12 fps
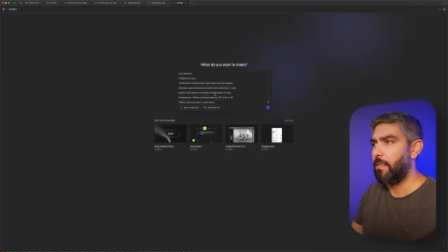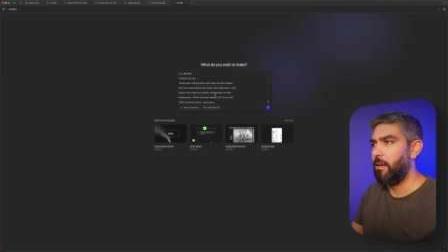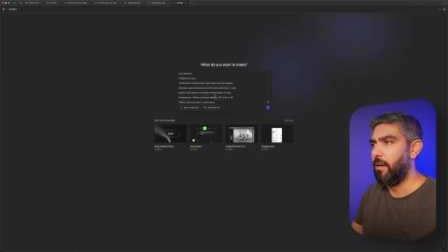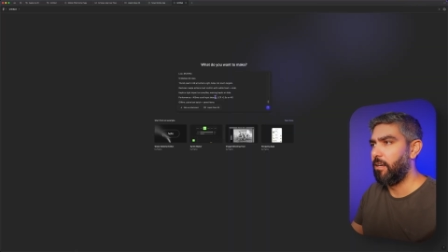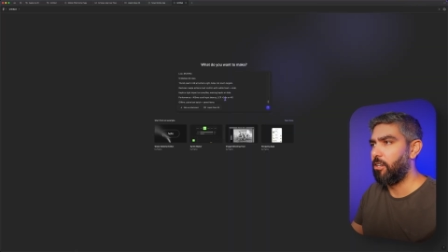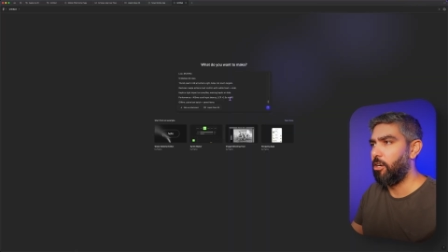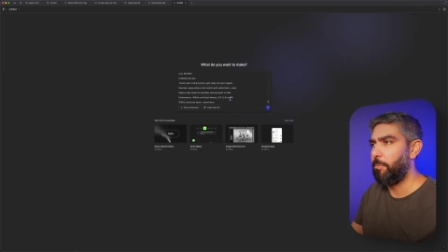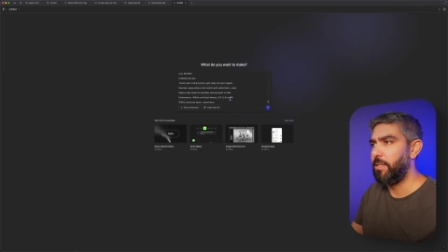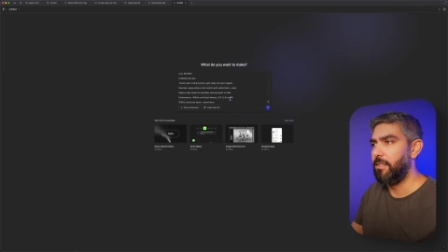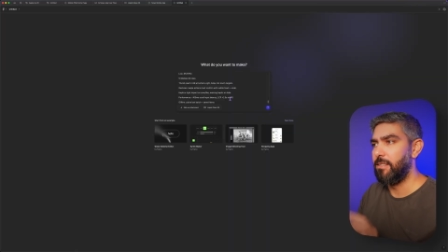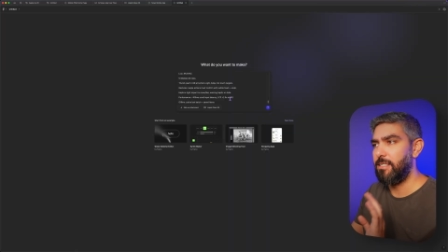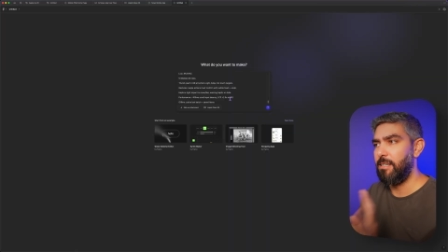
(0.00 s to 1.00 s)
I
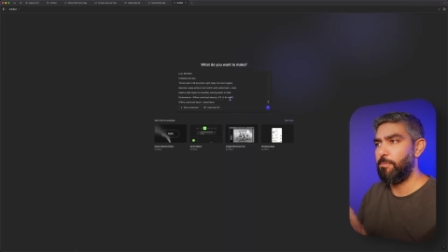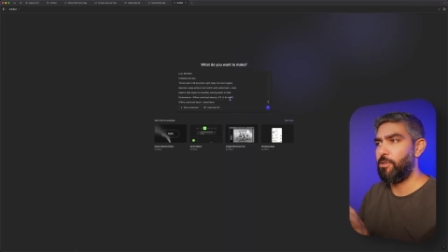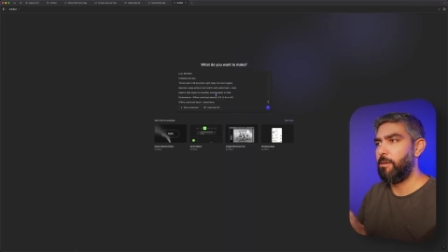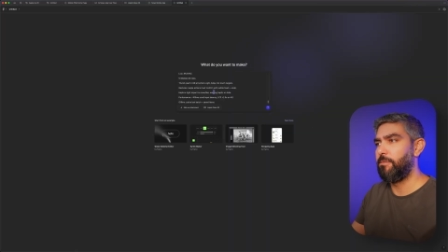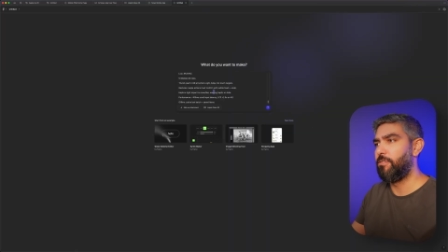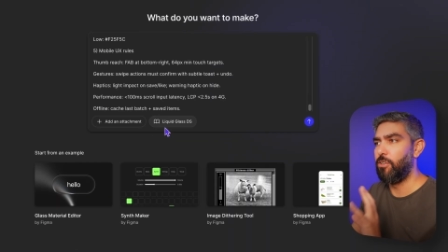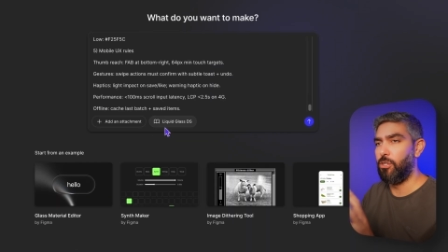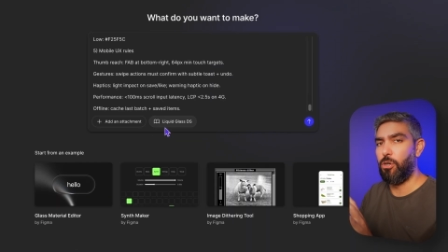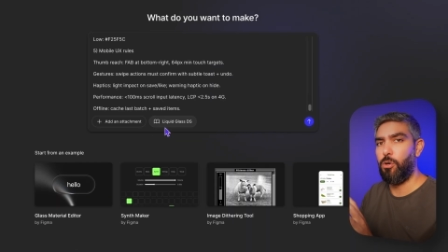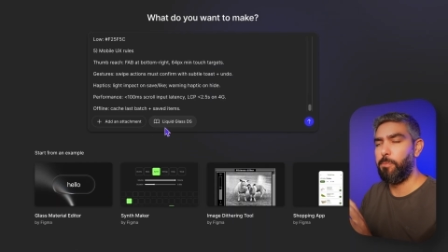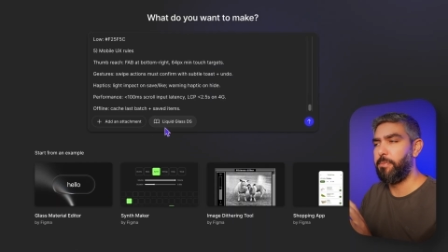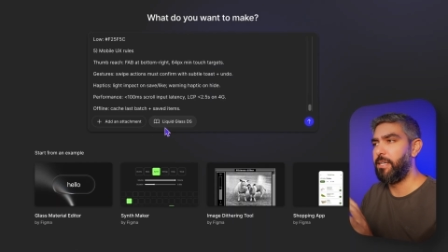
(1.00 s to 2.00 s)
copied the same prompt for the
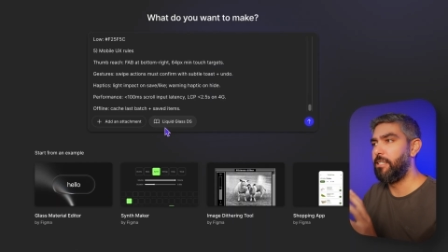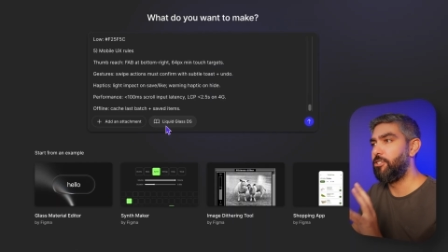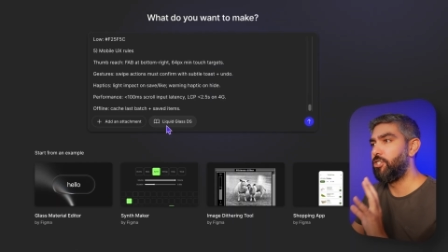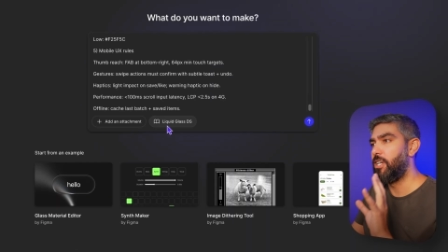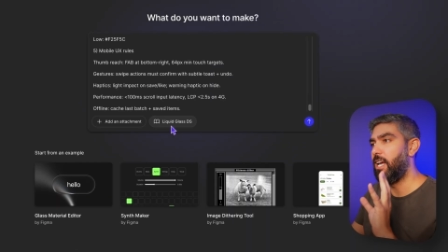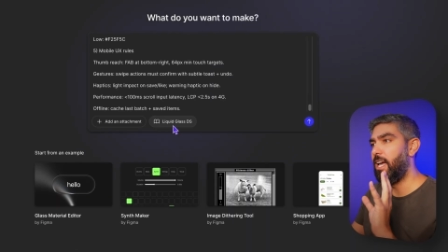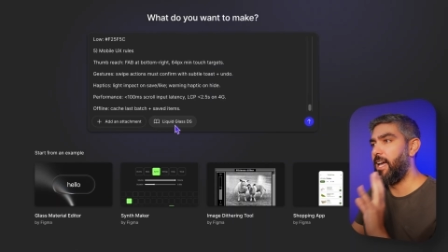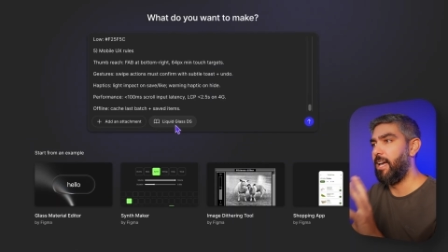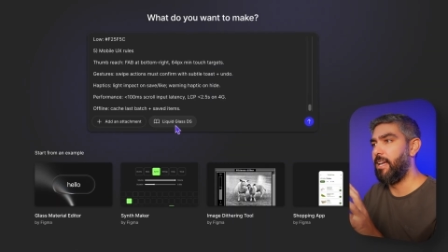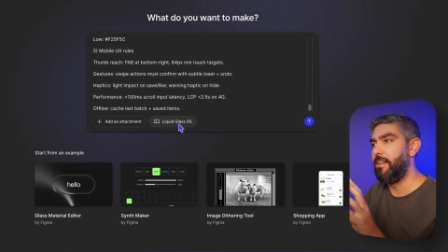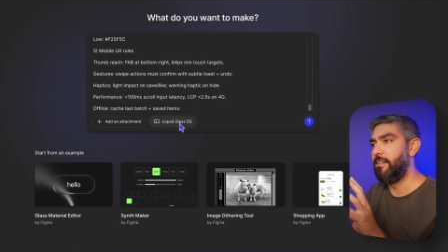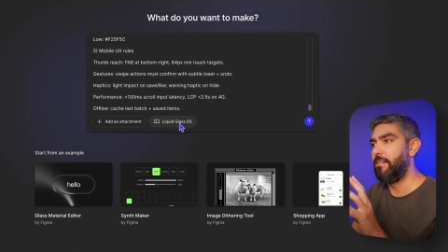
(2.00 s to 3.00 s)
homepage
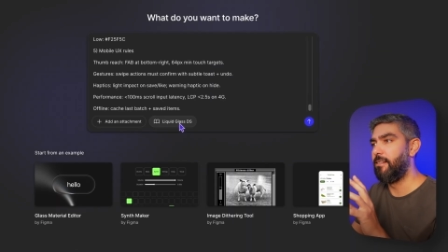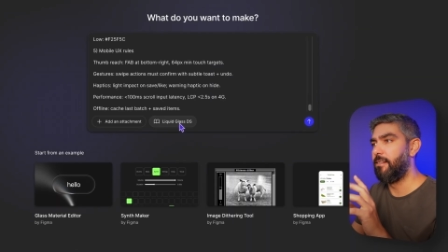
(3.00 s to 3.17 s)
and